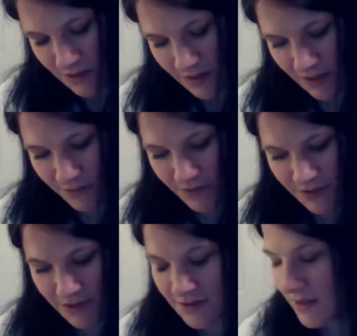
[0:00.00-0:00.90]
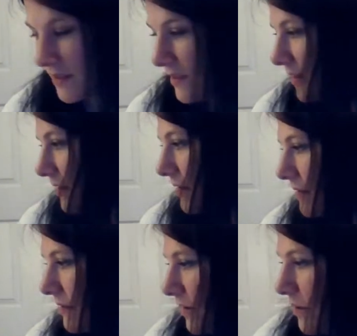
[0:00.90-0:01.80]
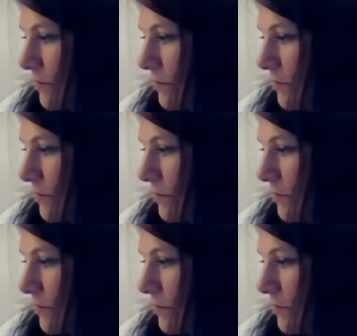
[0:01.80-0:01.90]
I can't read the dang thing. All right,